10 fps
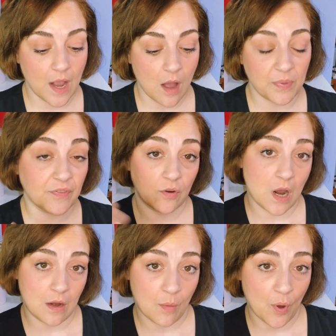up if they're not
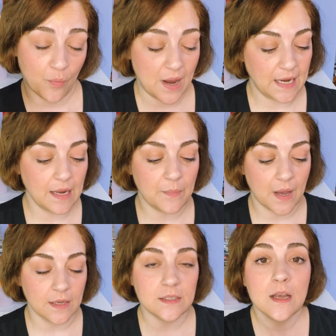up already,
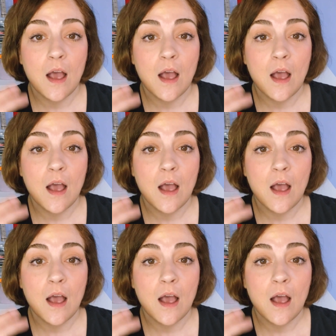but